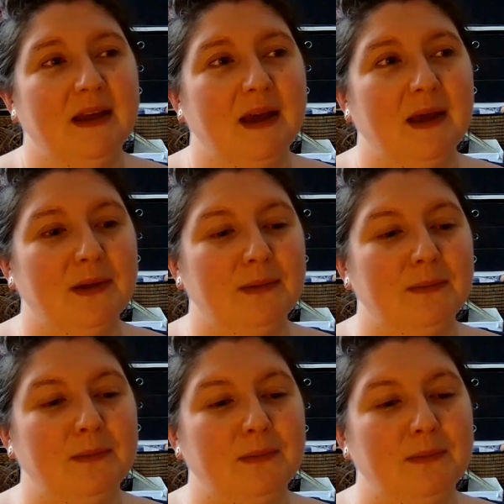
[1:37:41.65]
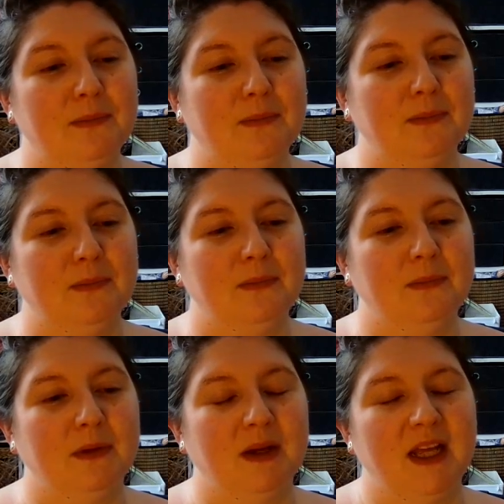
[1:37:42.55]

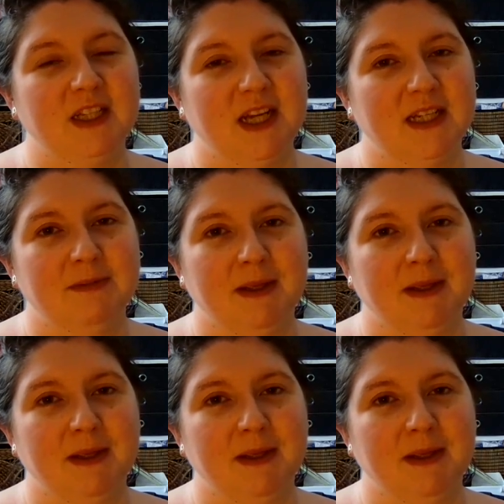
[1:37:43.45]
I like chatting